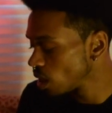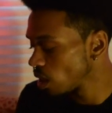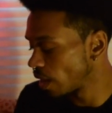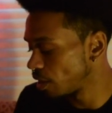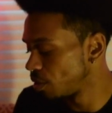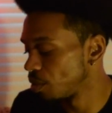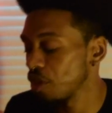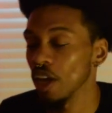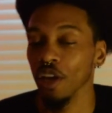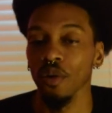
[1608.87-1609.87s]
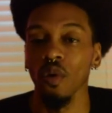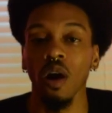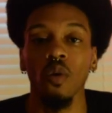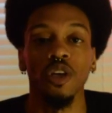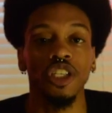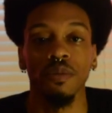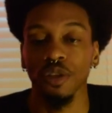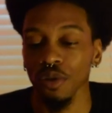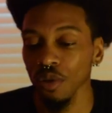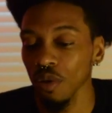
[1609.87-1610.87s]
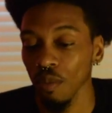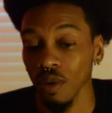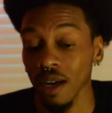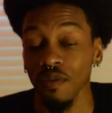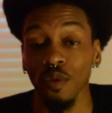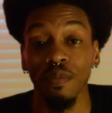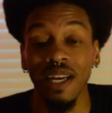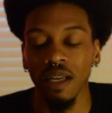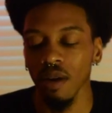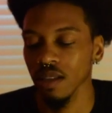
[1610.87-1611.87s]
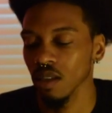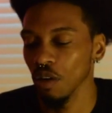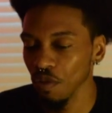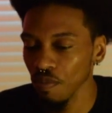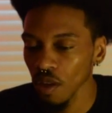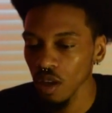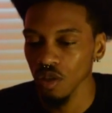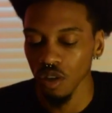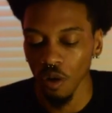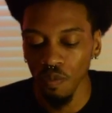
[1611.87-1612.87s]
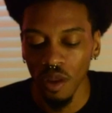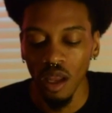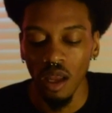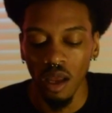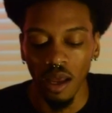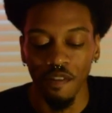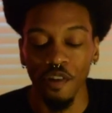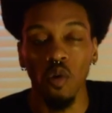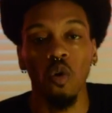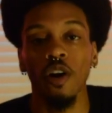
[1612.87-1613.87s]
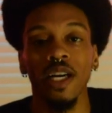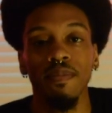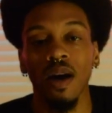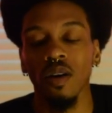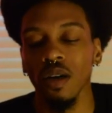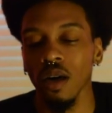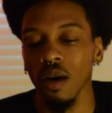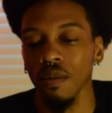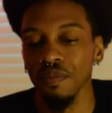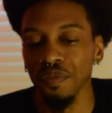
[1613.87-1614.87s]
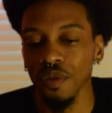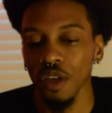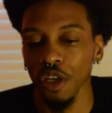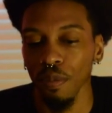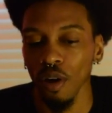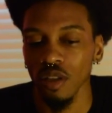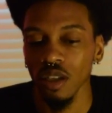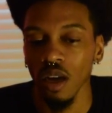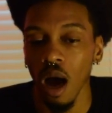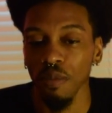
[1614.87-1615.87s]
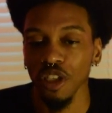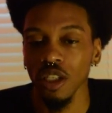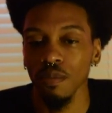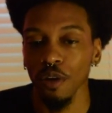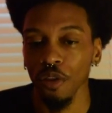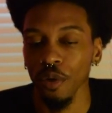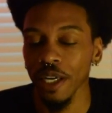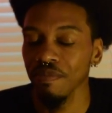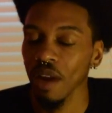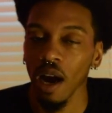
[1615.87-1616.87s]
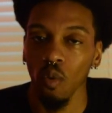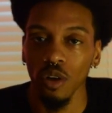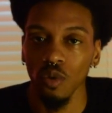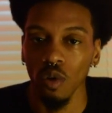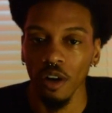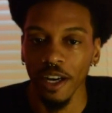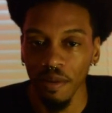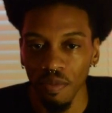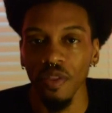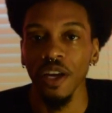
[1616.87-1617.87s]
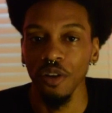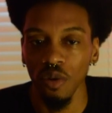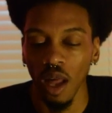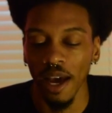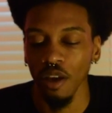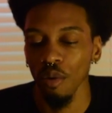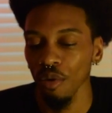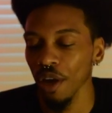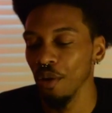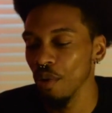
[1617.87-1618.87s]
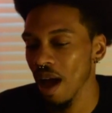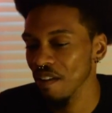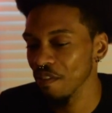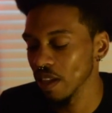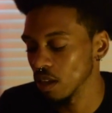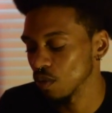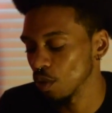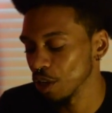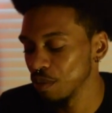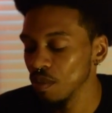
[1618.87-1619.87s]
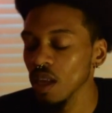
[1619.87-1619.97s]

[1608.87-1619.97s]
They do think you are a wish come true. I'm kind of repeating myself. So if you're worried about your person, option number 3, I wouldn't worry. They do like you. They do have feelings for you.